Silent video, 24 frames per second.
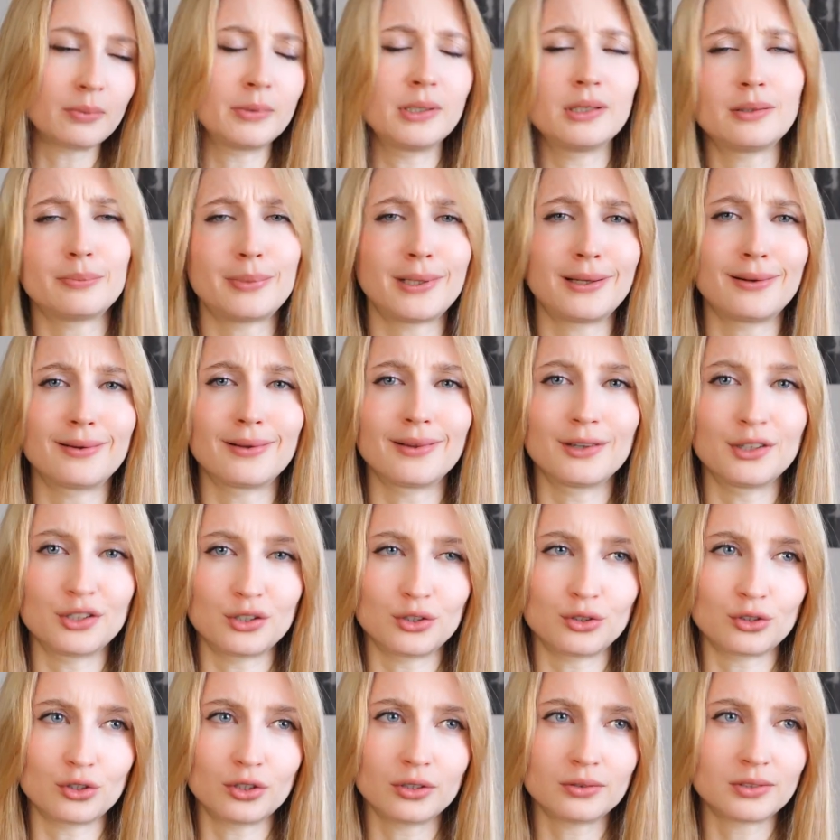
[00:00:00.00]
Depending on the
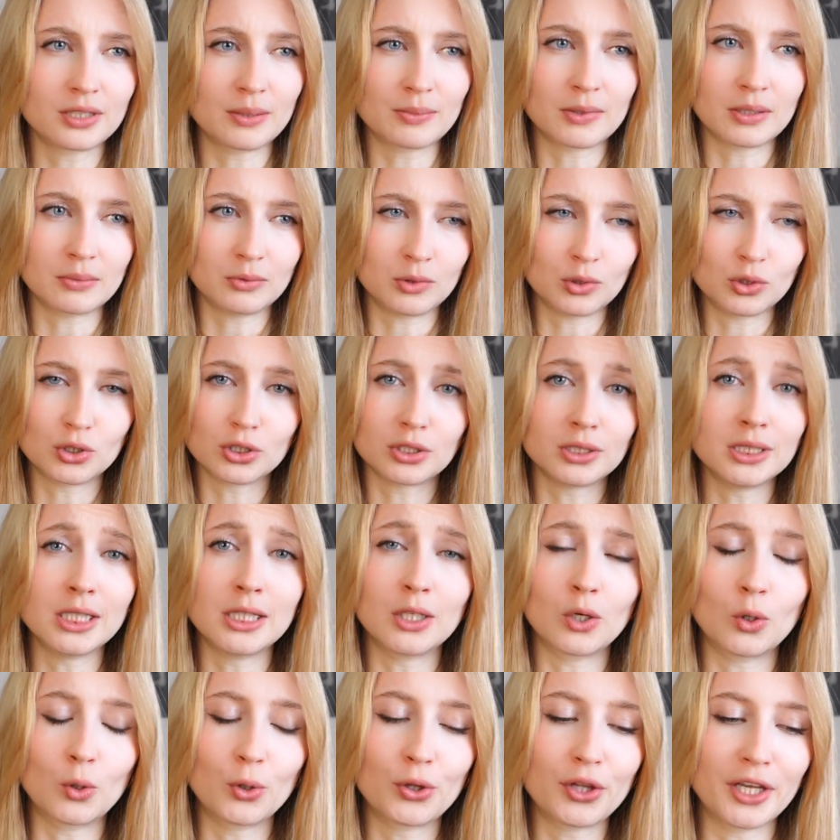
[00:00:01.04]
dessert, sometimes you just need
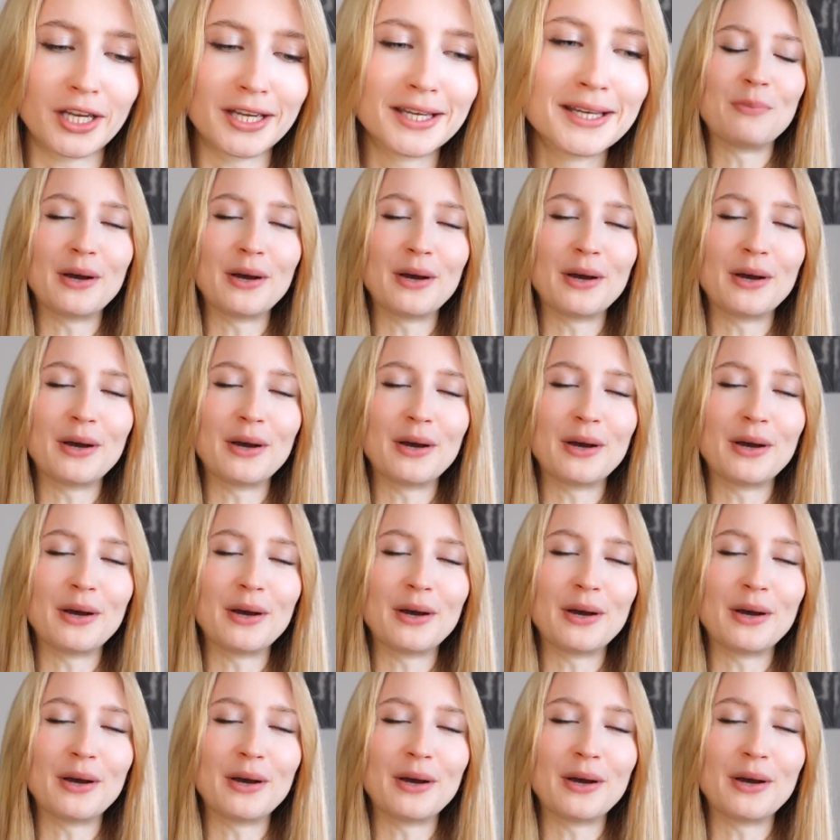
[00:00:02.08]
the whole thing.